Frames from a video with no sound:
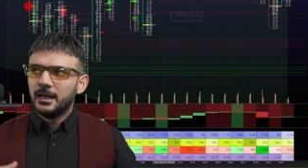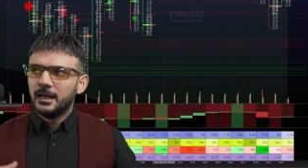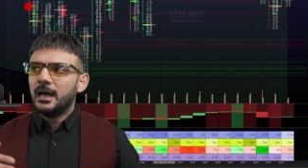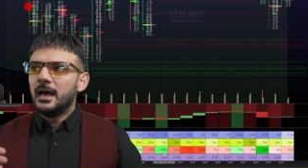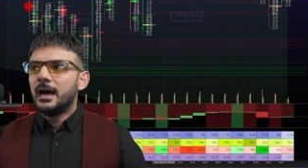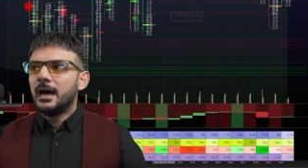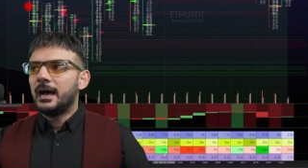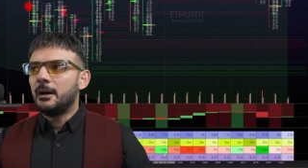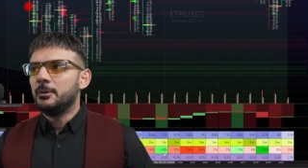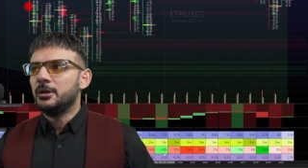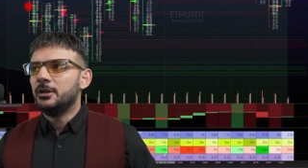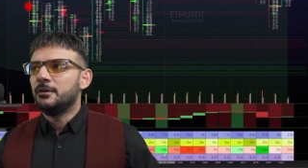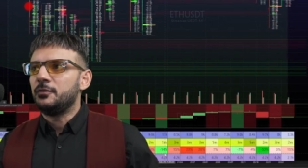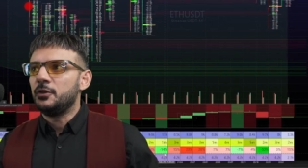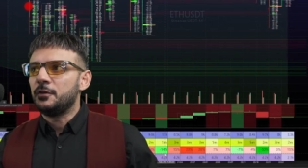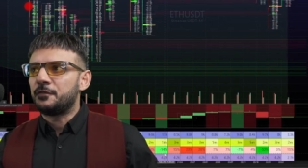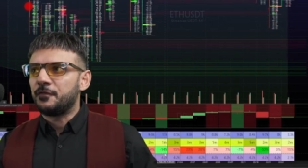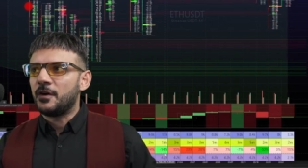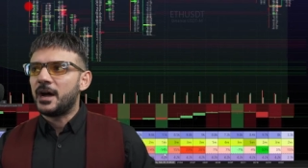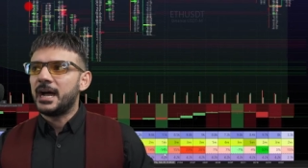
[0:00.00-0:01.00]
How many of you
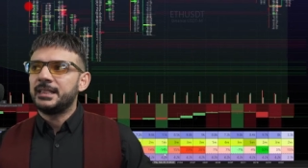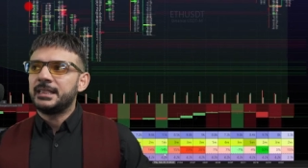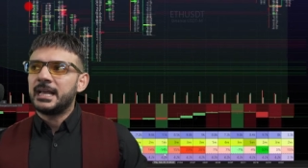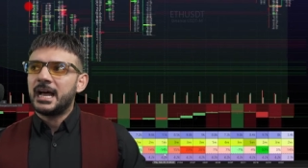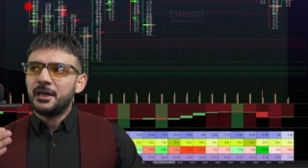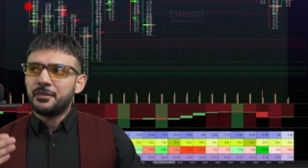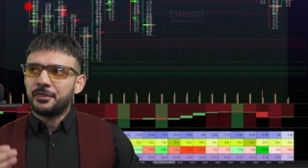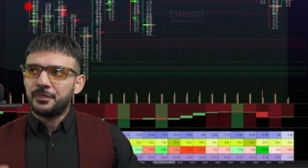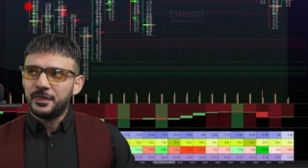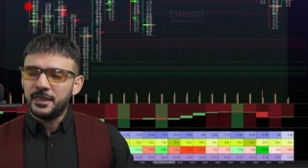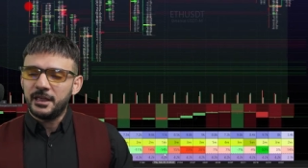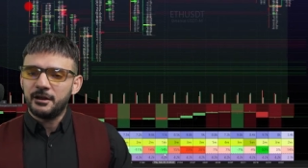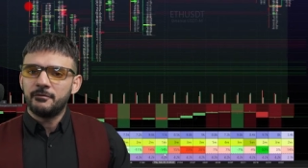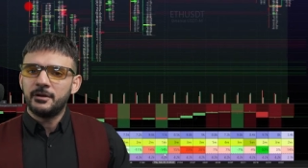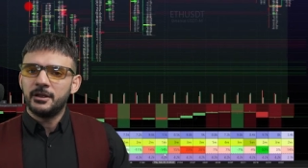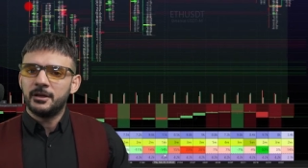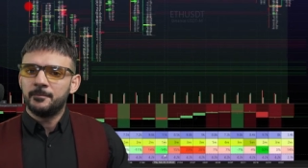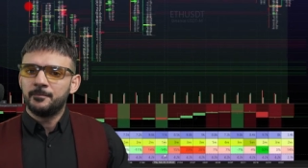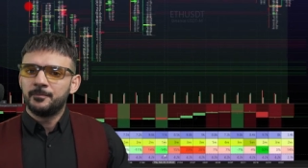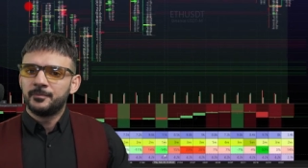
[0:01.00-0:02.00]
find that
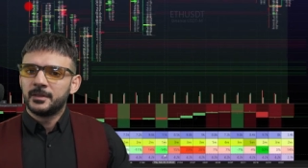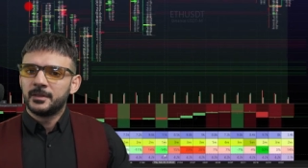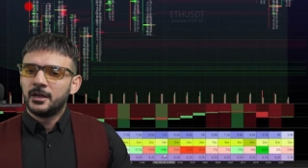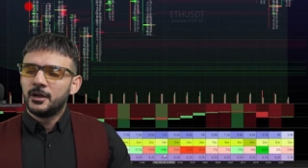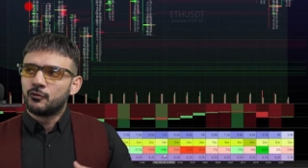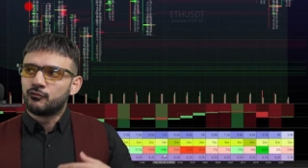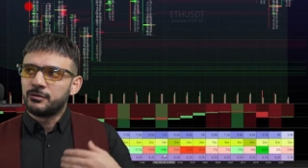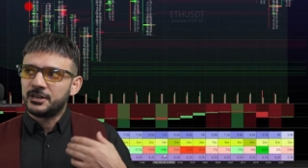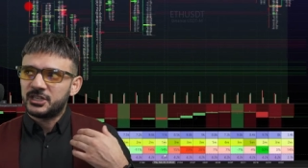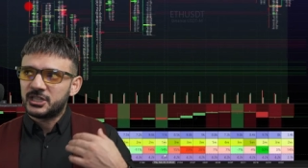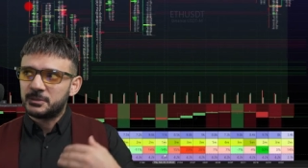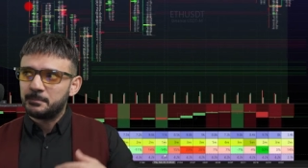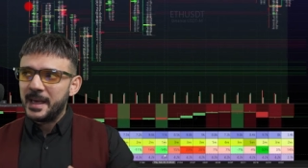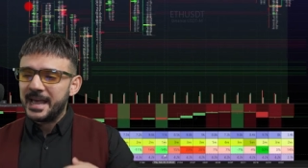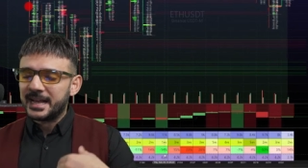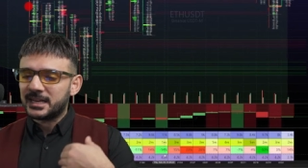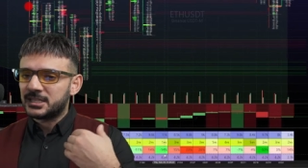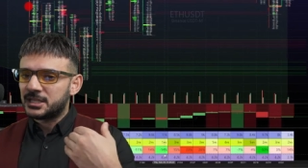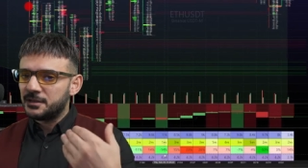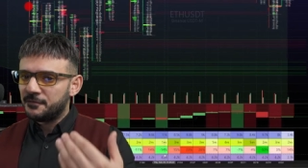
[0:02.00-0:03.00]
Ethereum
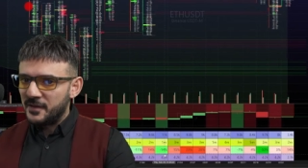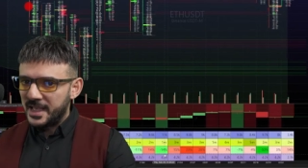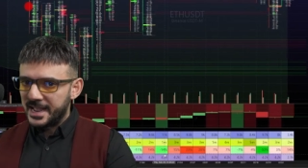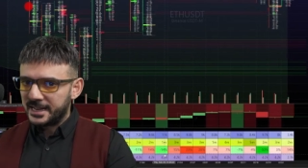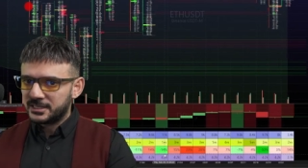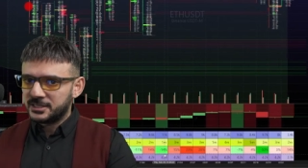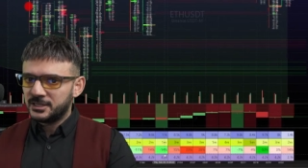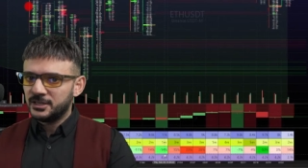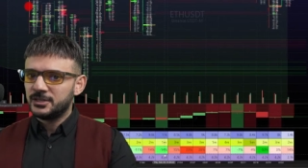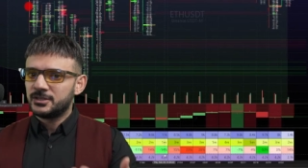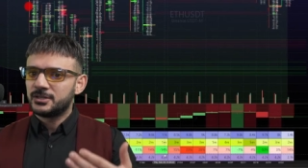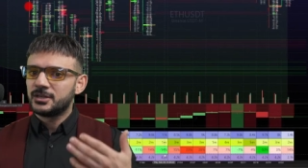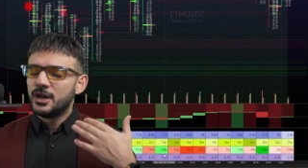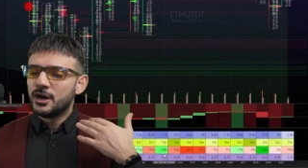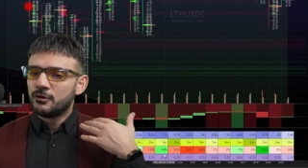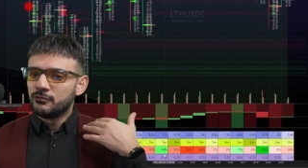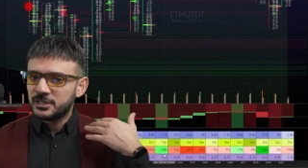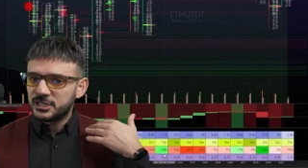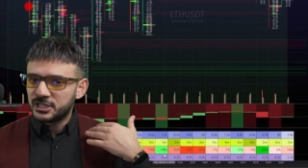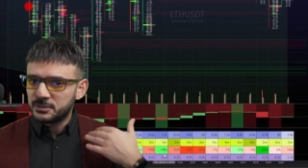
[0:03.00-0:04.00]
respects the vectors,
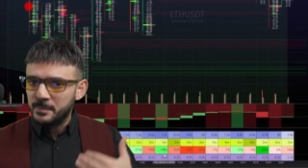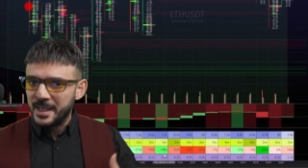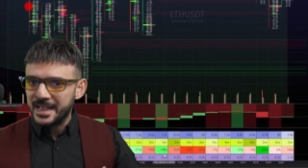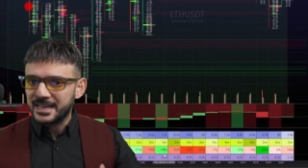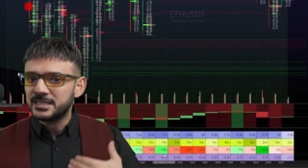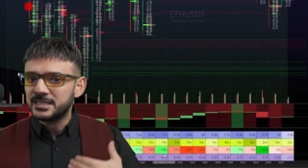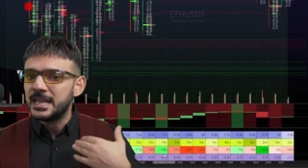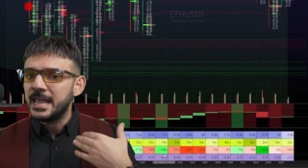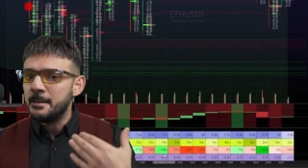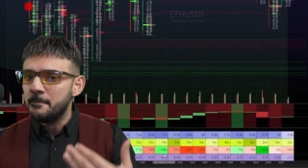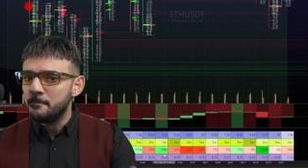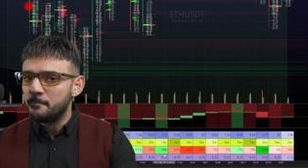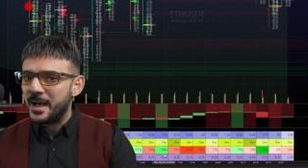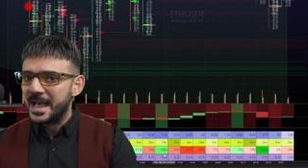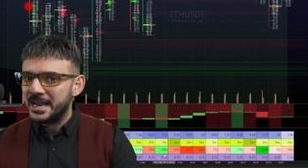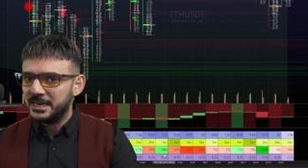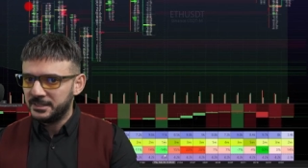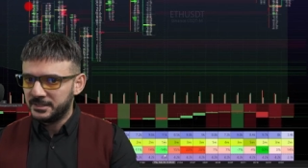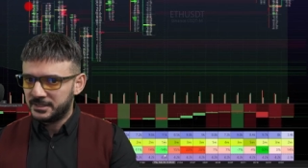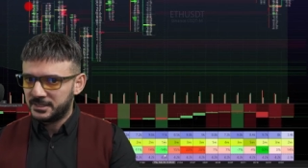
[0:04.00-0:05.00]
respects
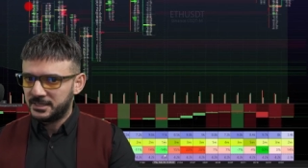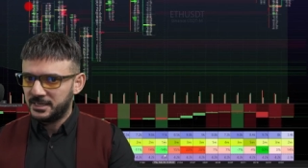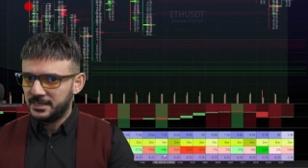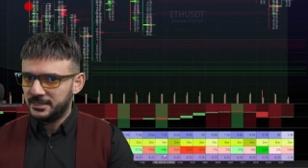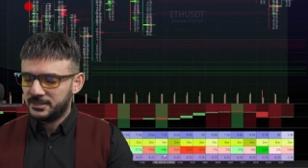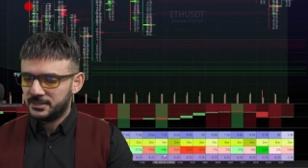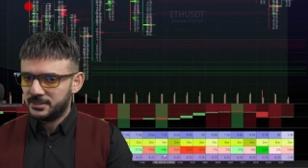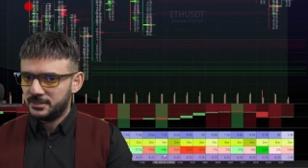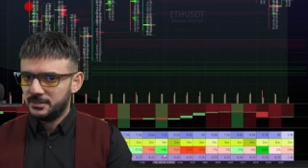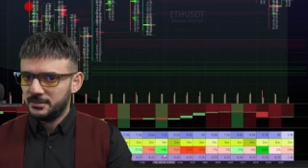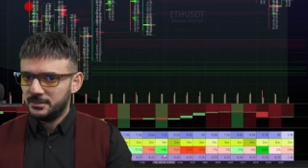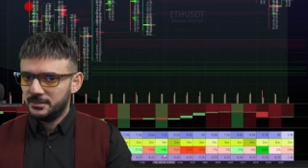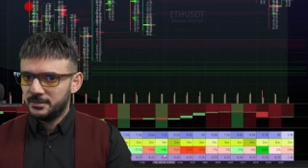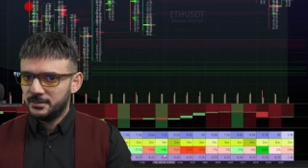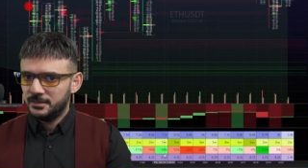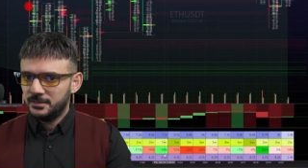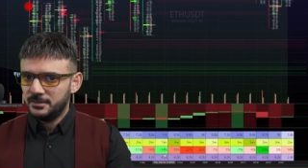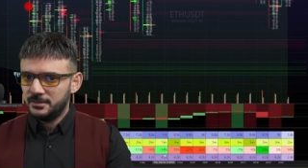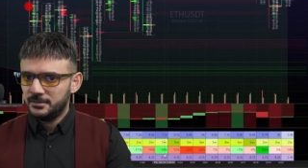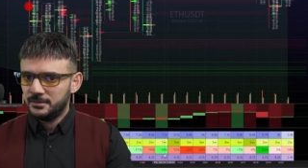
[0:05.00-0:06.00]
imbalances
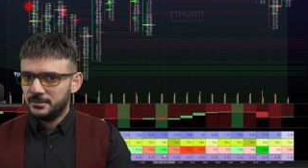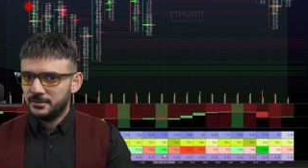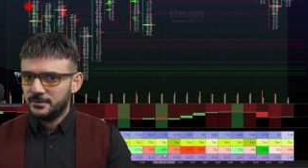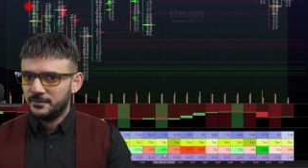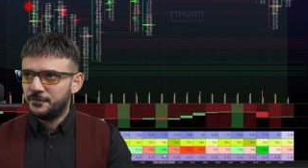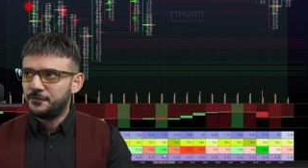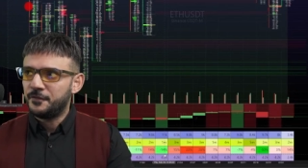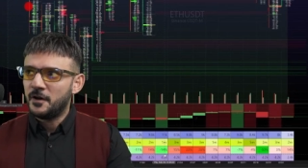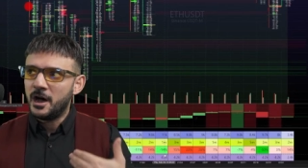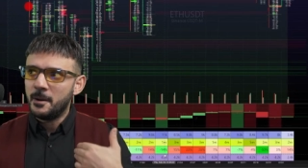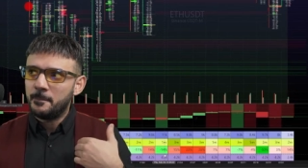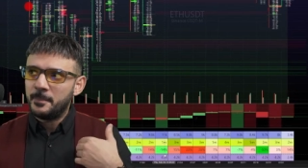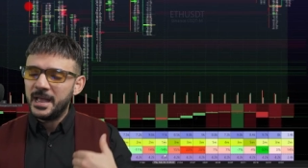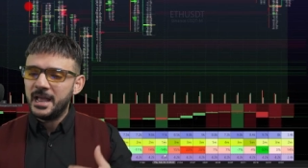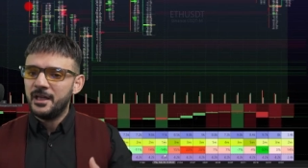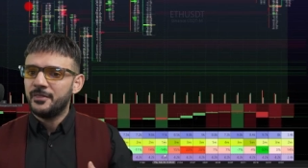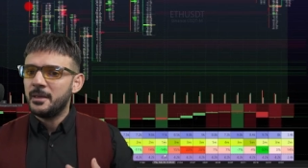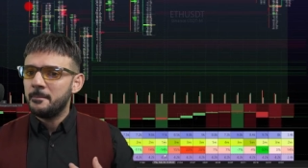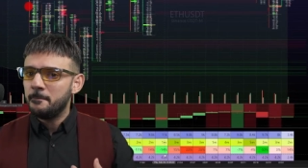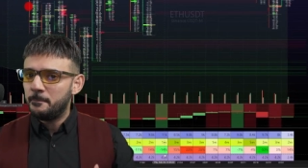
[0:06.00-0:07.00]
far better
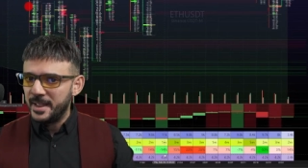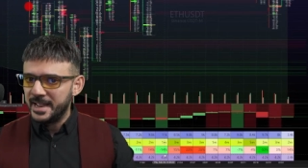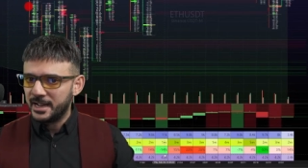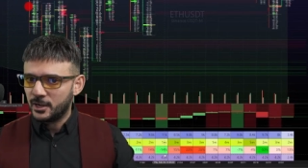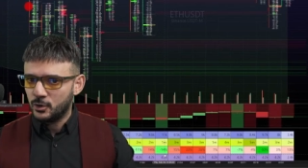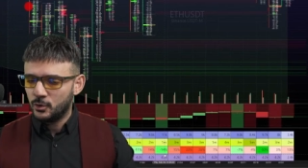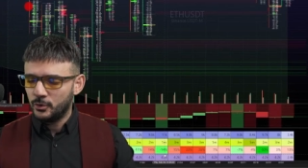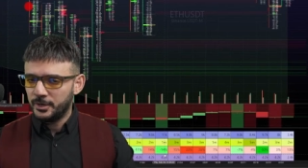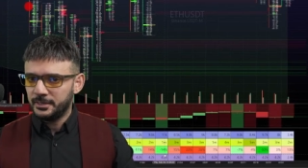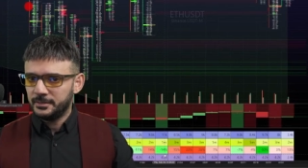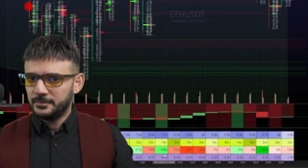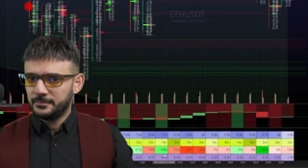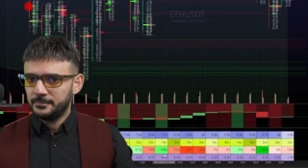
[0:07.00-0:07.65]
than Bitcoin?